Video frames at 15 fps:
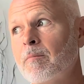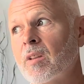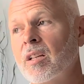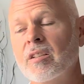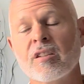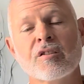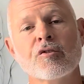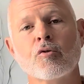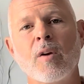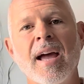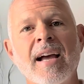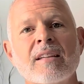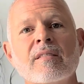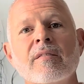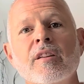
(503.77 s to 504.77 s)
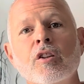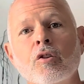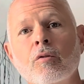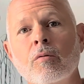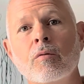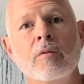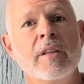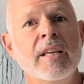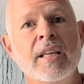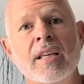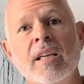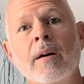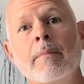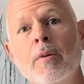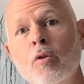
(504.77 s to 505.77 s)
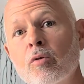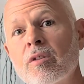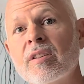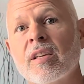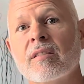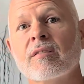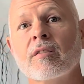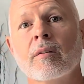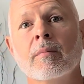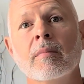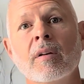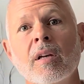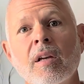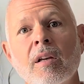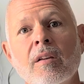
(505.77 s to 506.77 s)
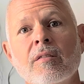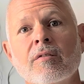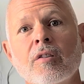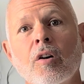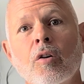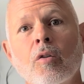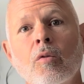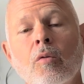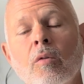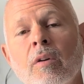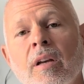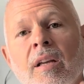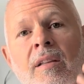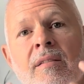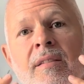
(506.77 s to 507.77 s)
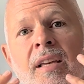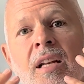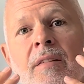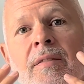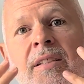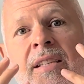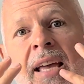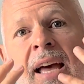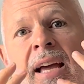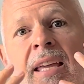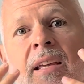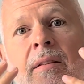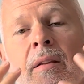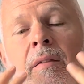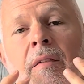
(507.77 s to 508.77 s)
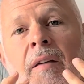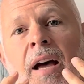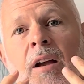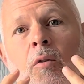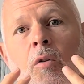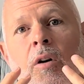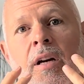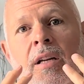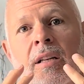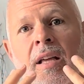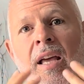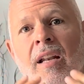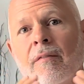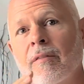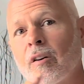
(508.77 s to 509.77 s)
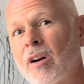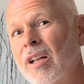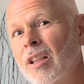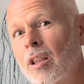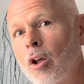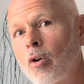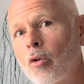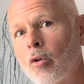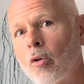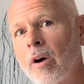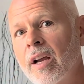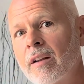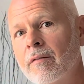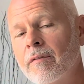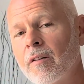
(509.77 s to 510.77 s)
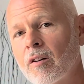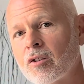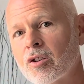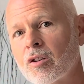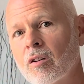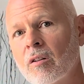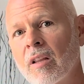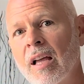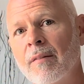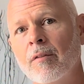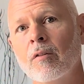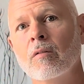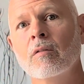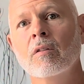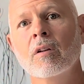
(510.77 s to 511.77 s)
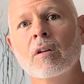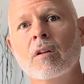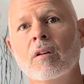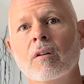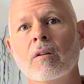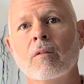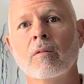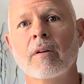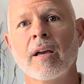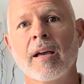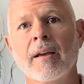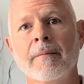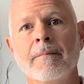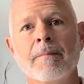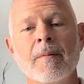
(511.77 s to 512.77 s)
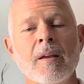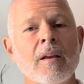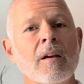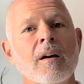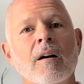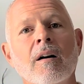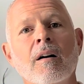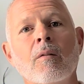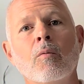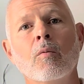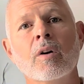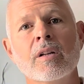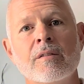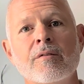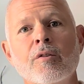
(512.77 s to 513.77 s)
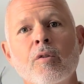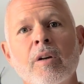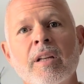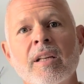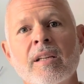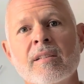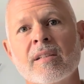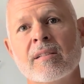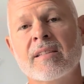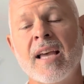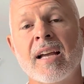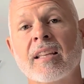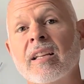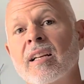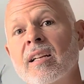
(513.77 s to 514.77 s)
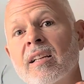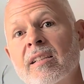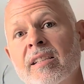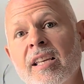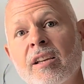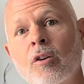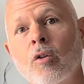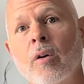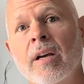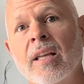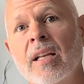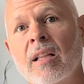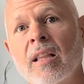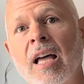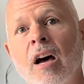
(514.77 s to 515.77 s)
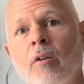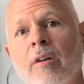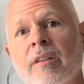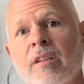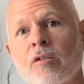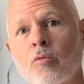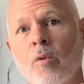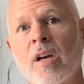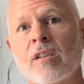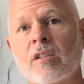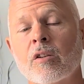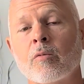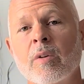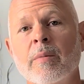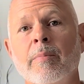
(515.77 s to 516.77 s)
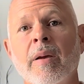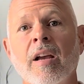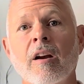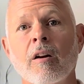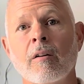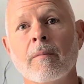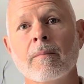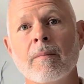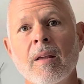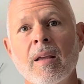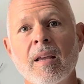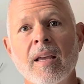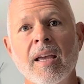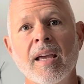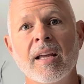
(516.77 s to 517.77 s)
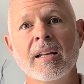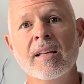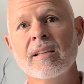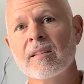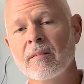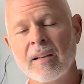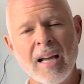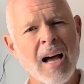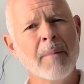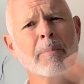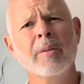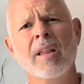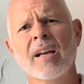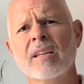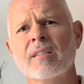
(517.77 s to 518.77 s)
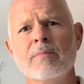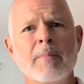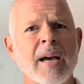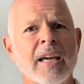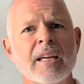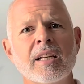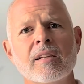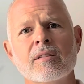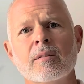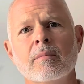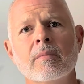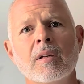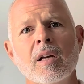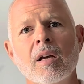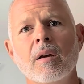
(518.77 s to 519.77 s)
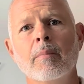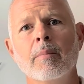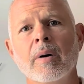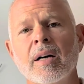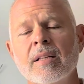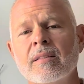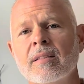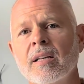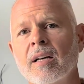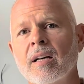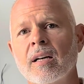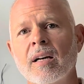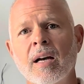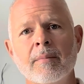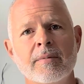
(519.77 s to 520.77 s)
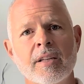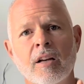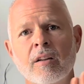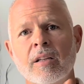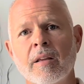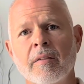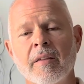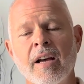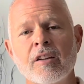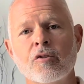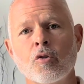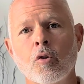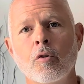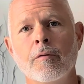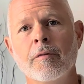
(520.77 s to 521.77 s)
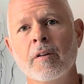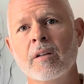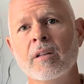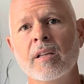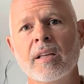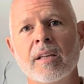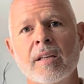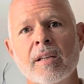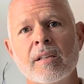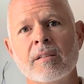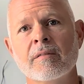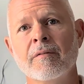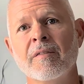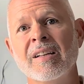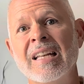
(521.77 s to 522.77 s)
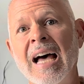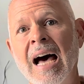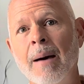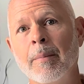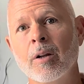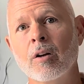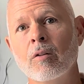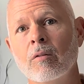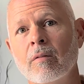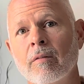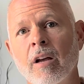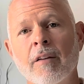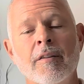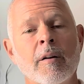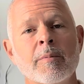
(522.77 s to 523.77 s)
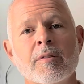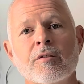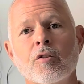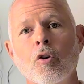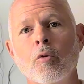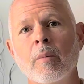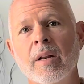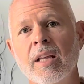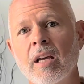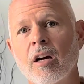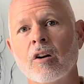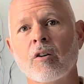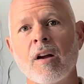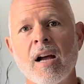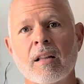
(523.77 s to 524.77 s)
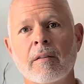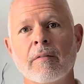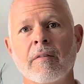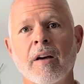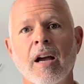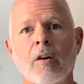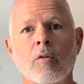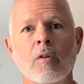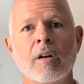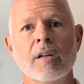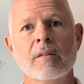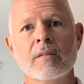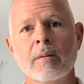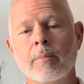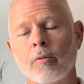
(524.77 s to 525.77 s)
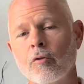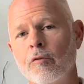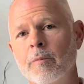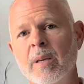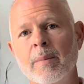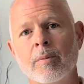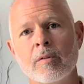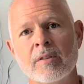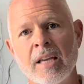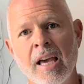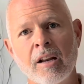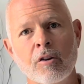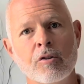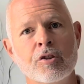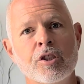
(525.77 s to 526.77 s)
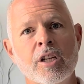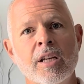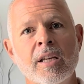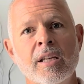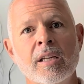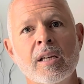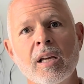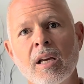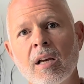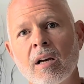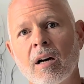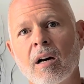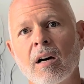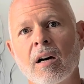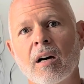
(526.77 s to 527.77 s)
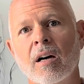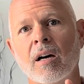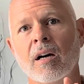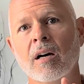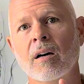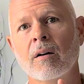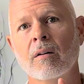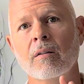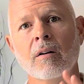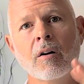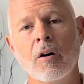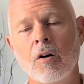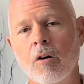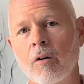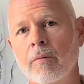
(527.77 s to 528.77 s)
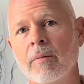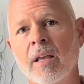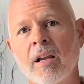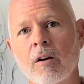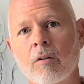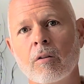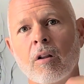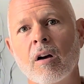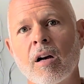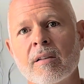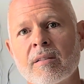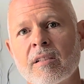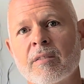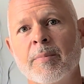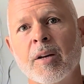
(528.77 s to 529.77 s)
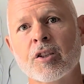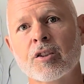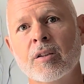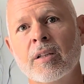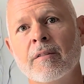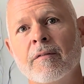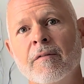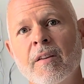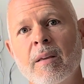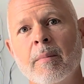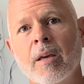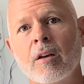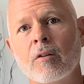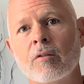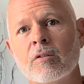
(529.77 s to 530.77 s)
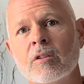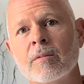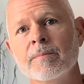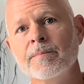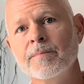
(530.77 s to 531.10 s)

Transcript: distracts the, the immune system so instead of attacking the thyroid at a very low grade functional level, okay, uh, what it's doing is it's acting as a decoy and allowing this rest and repair. And it's a complex mechanism, but uh, I'm telling you, thytrophin is phenomenal. I've helped so many underactive thyroids improve people's energy, uh, halt hair loss, especially in females,